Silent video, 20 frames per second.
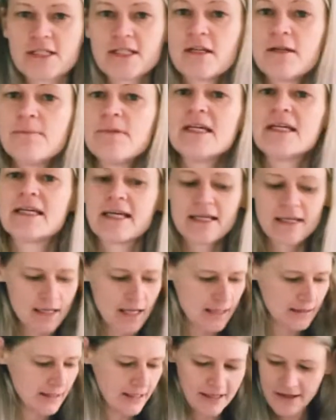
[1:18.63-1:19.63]
going to begin
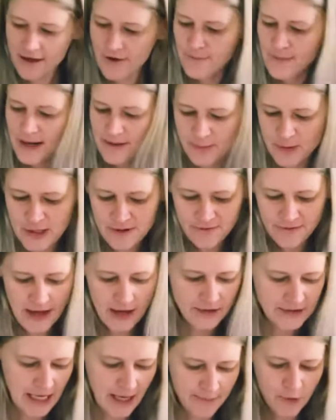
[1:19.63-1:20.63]
laying out my pre-felt.
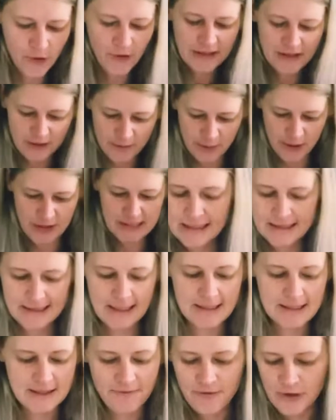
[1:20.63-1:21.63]
I'm going to put
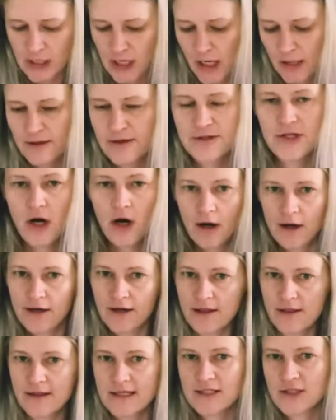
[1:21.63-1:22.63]
6 different colors on
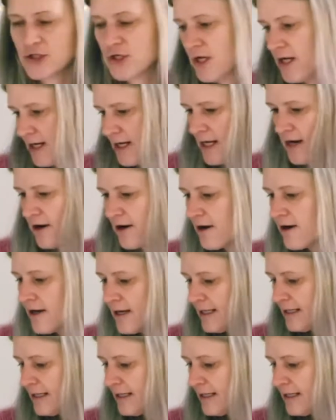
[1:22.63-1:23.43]
this sheet here.